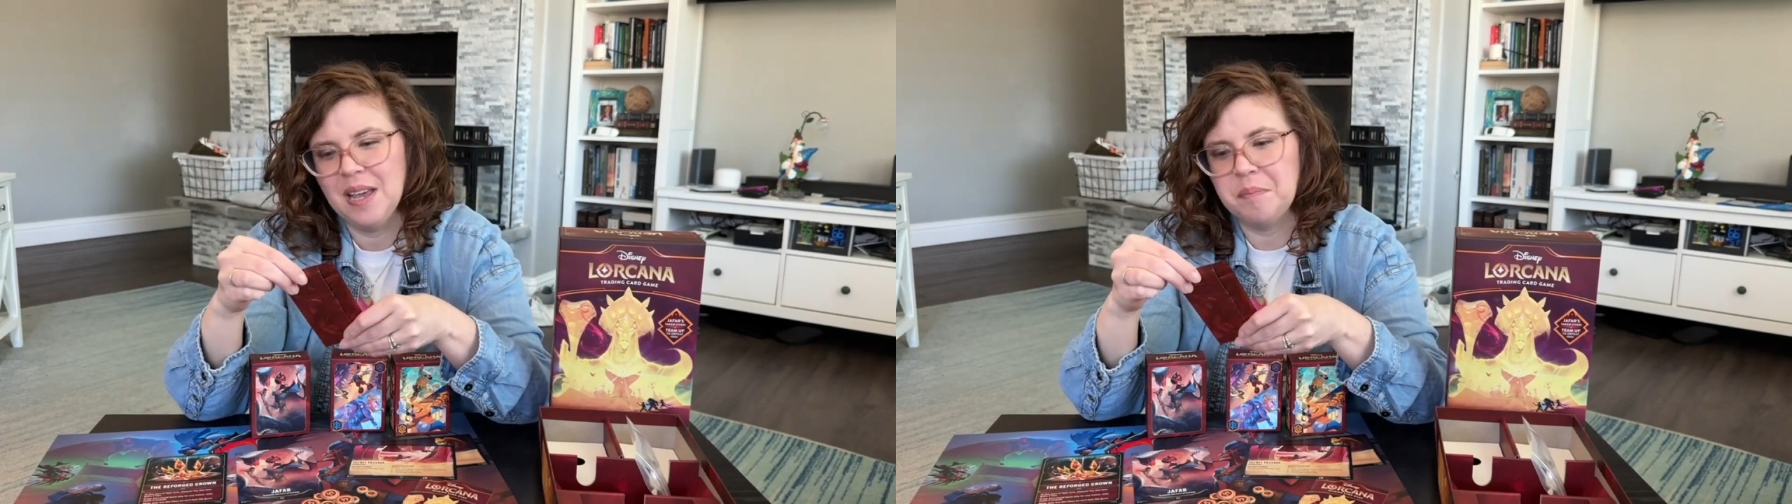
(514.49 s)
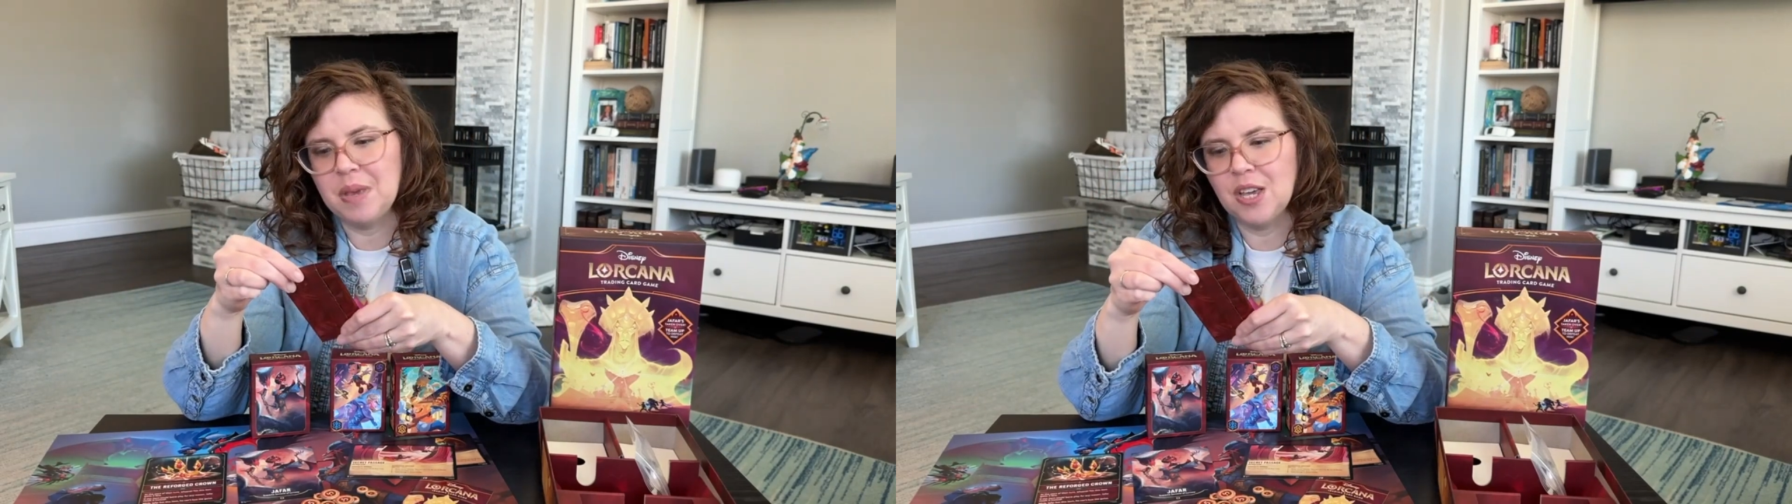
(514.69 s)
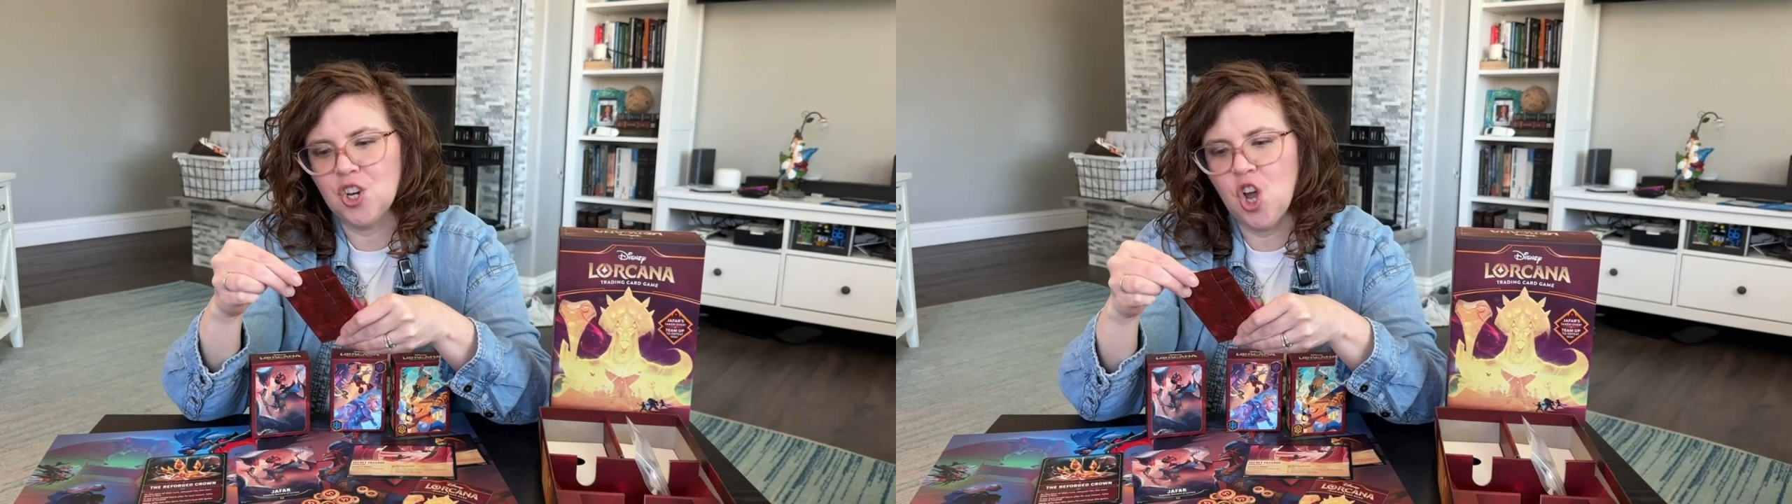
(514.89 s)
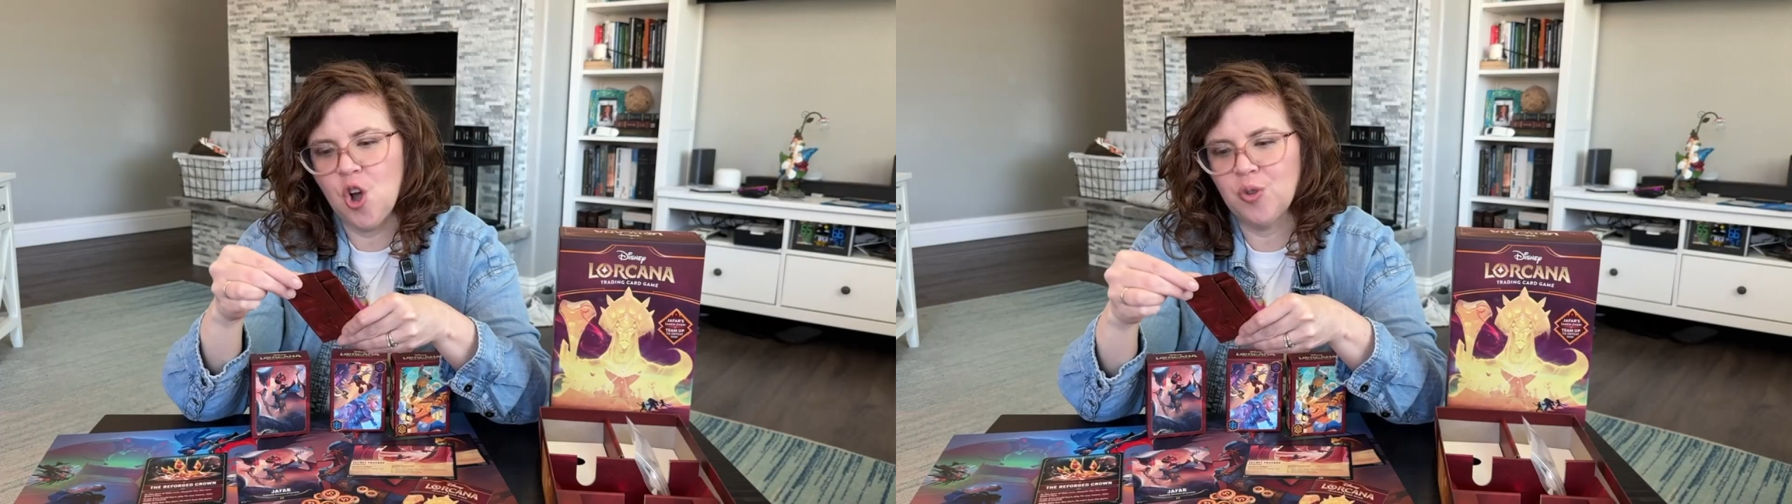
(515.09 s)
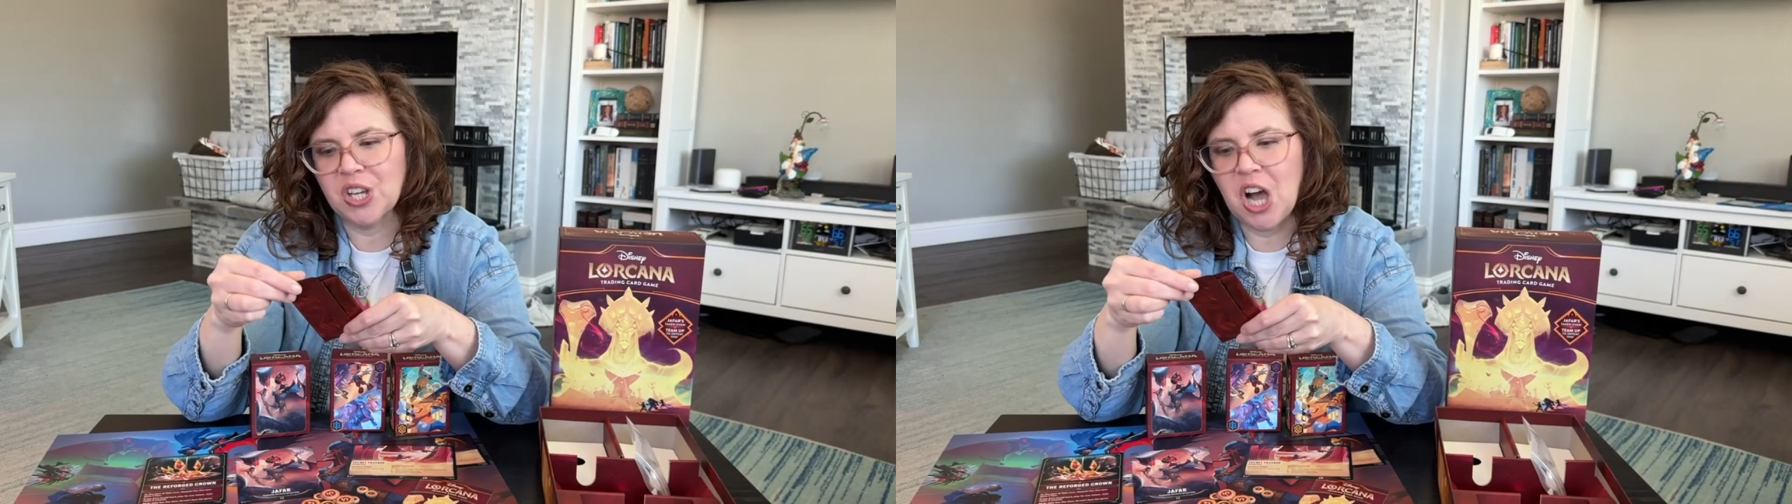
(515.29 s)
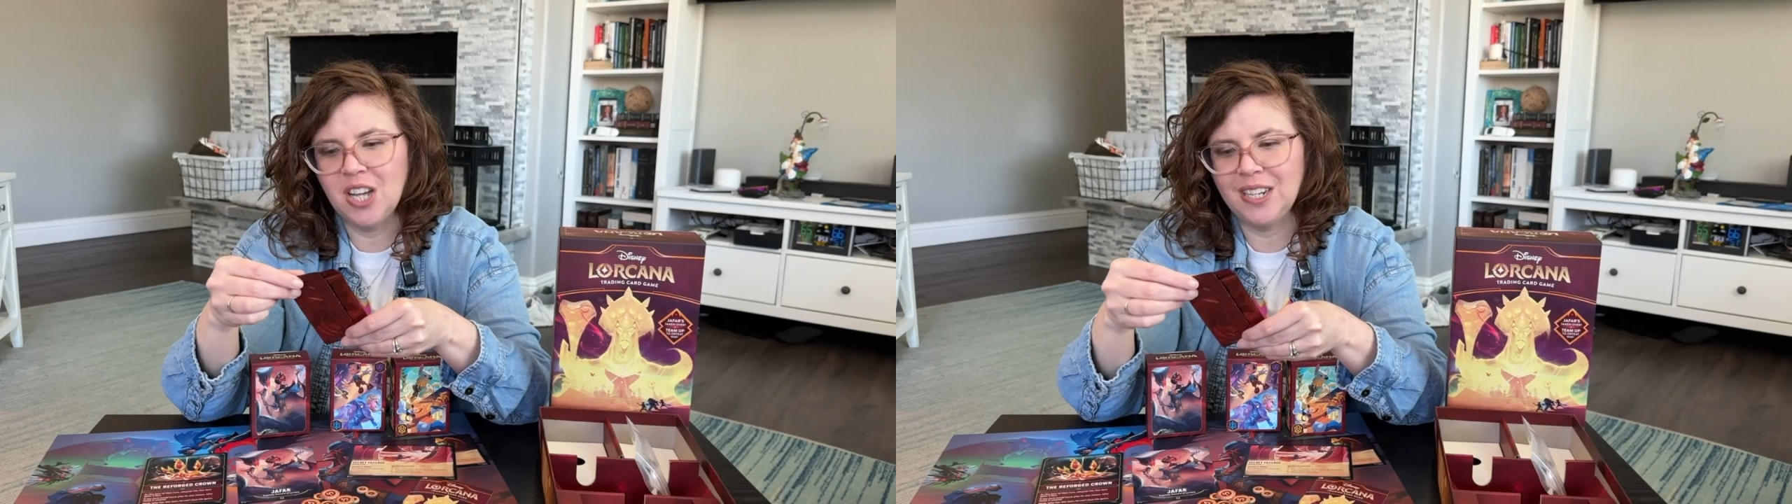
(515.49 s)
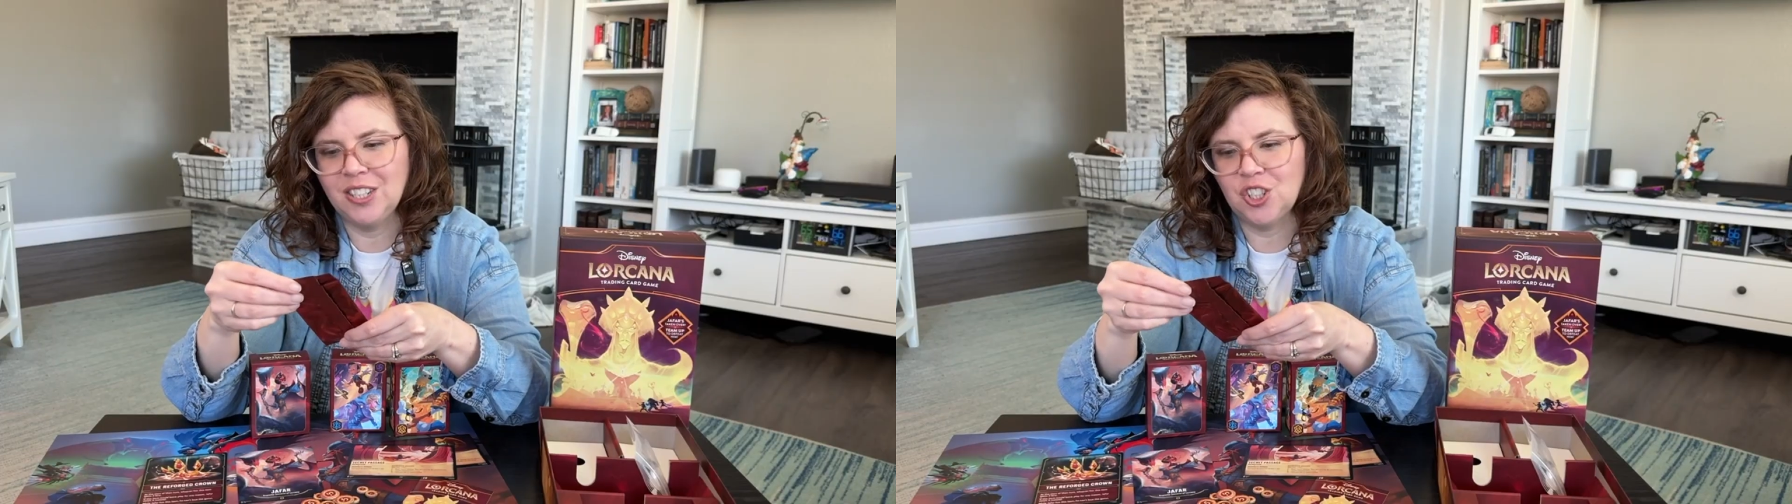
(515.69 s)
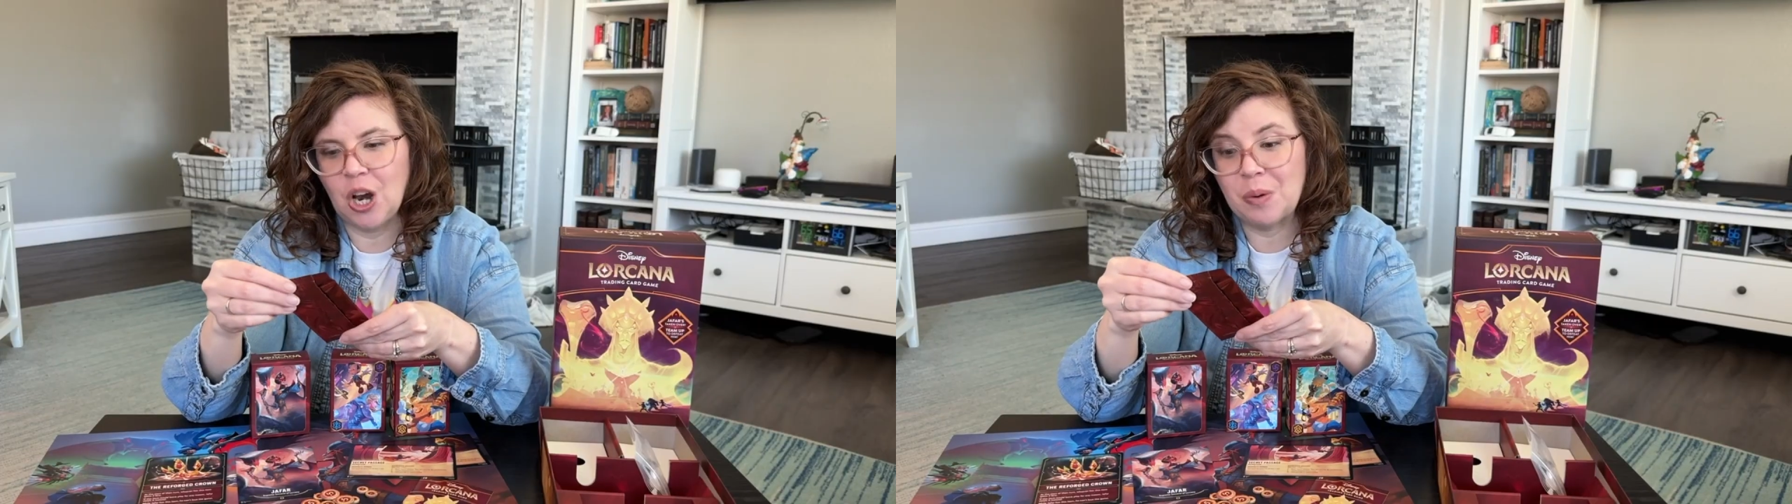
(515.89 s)
Be it known, the
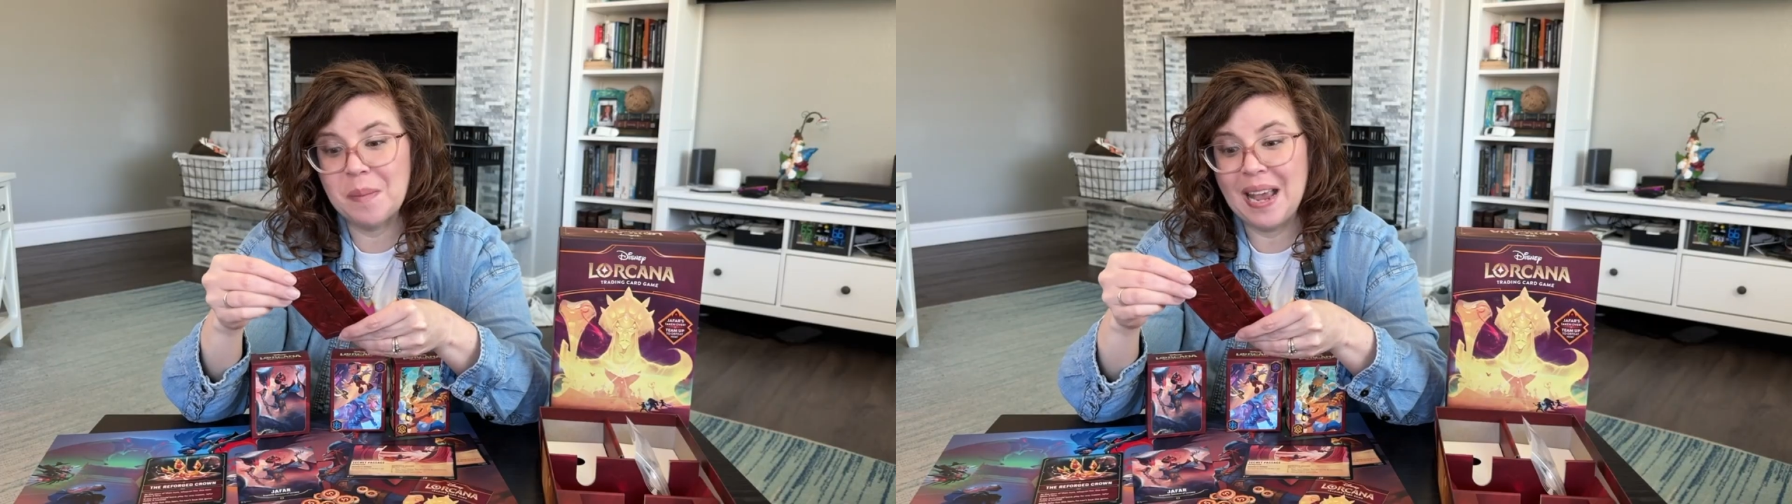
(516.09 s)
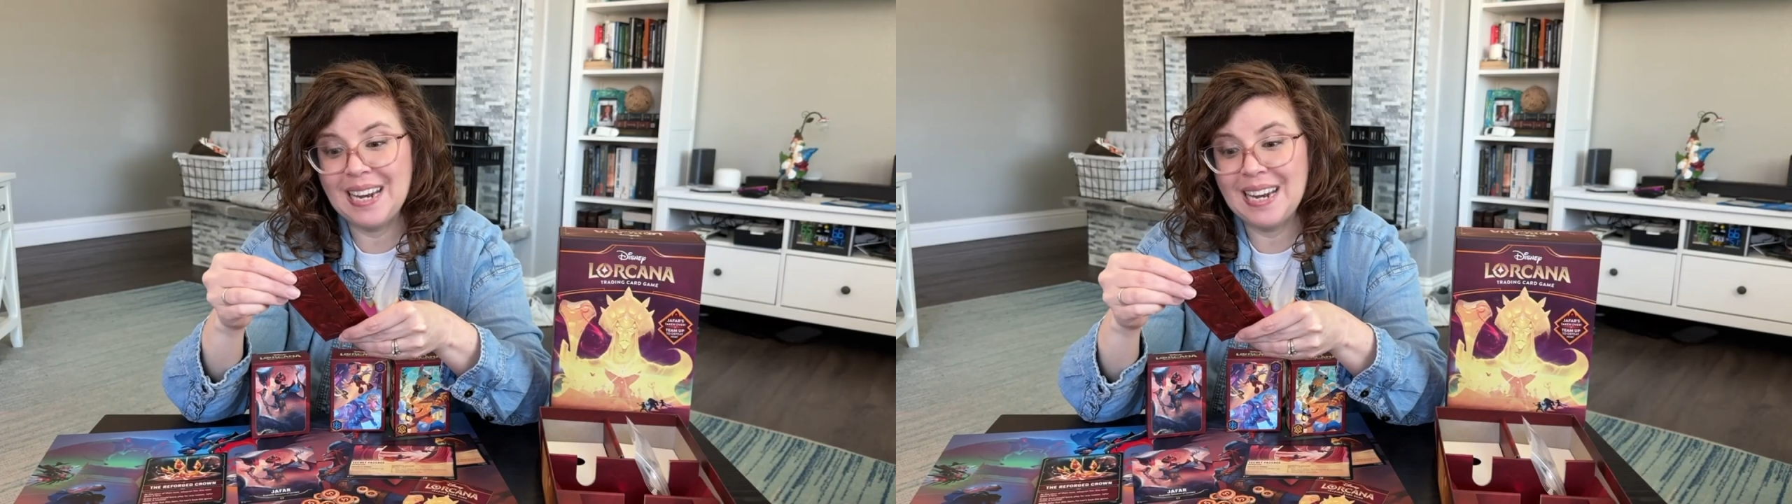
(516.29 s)
contents shall remain